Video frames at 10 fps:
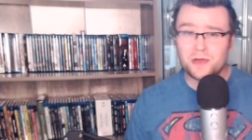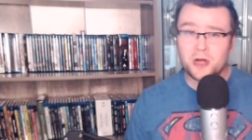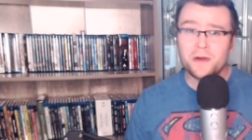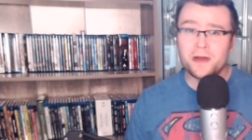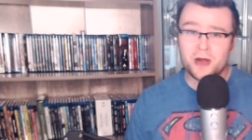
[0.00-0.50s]

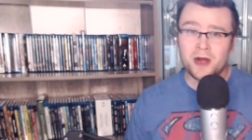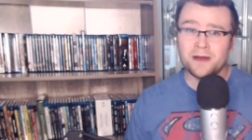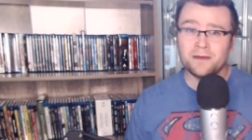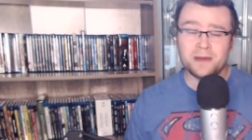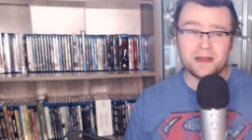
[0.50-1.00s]
going
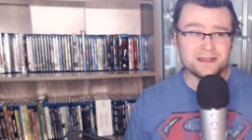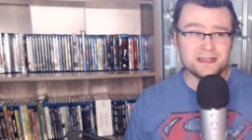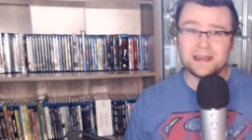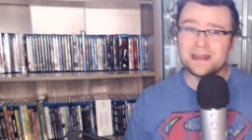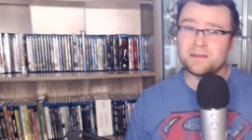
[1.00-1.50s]
on. By the
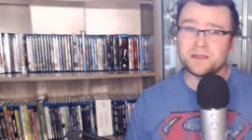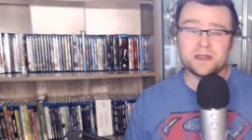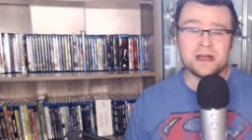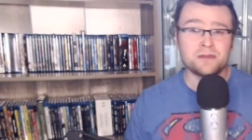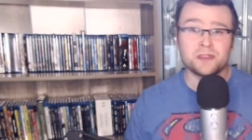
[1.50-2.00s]
second
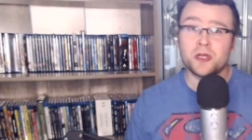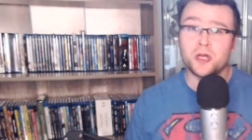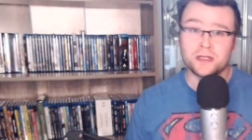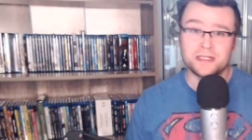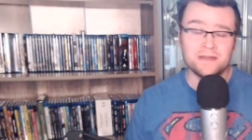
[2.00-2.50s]
episode, I was
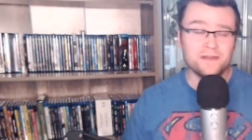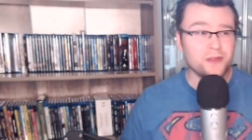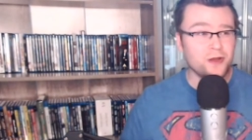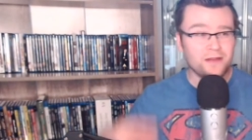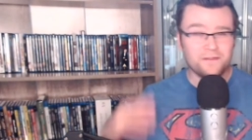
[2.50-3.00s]
hooked. Even
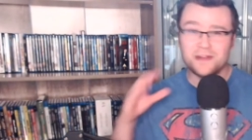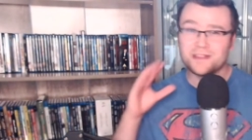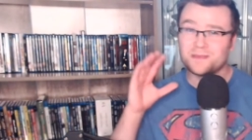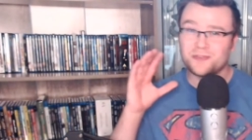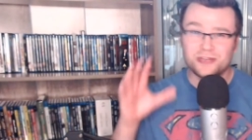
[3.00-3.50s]
though I
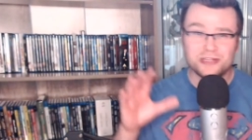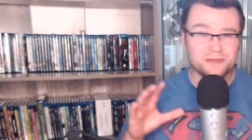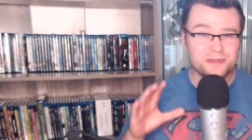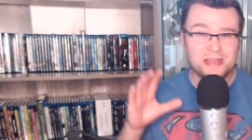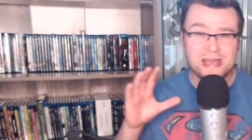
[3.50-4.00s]
found some
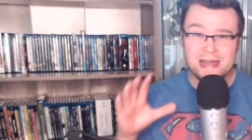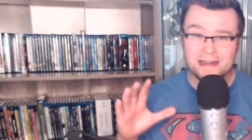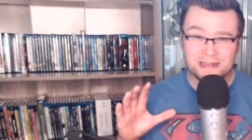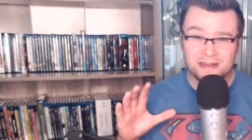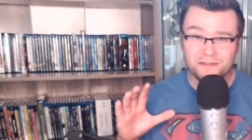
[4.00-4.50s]
cringe with the
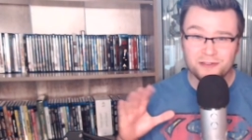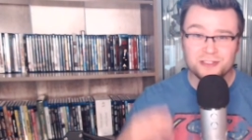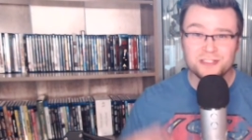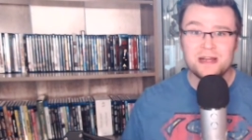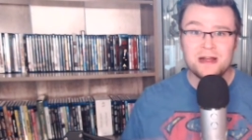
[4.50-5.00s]
acting at
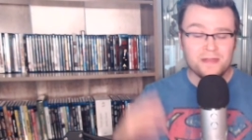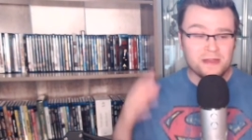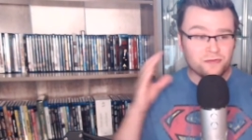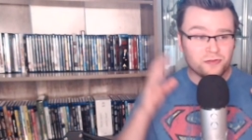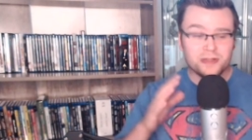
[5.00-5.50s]
first,
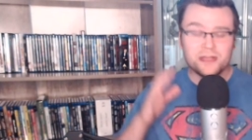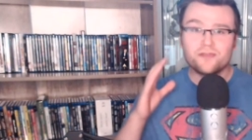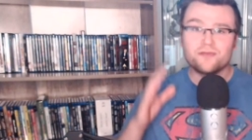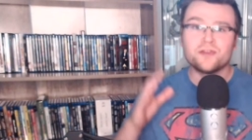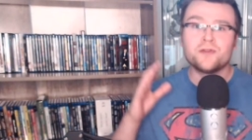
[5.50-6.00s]
they really
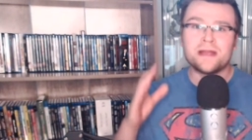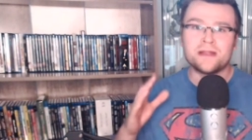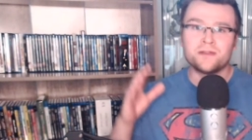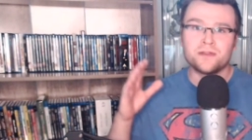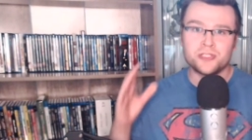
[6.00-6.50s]
grew
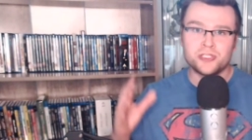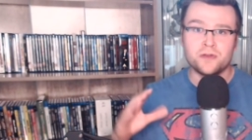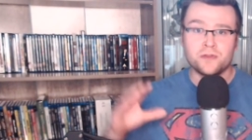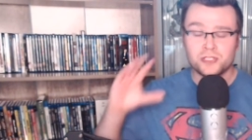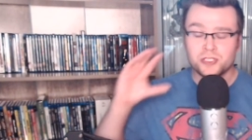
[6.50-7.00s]
into the
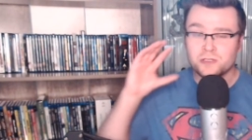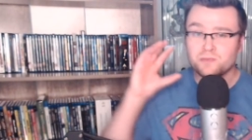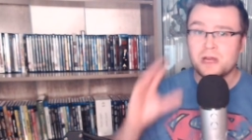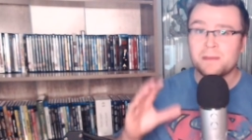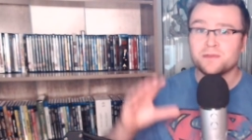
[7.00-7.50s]
show. The show's
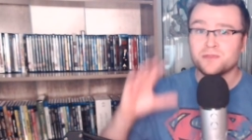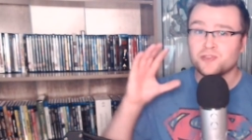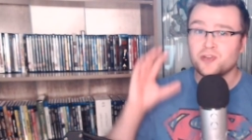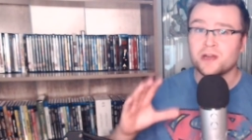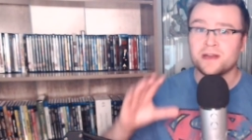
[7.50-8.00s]
premise was
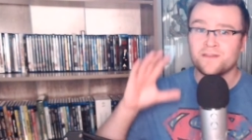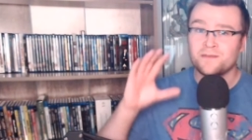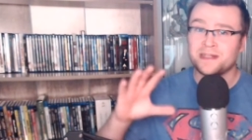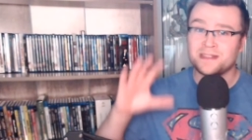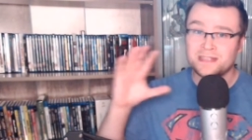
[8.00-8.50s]
strong enough
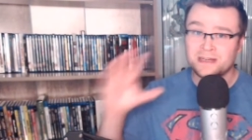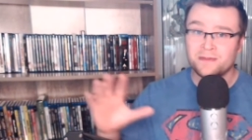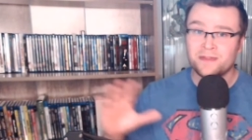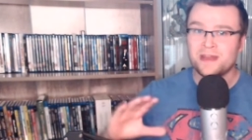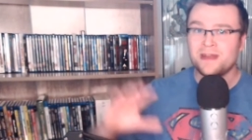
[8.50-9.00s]
for me to stick
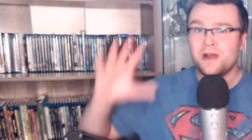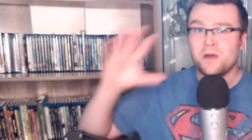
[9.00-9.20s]
with it.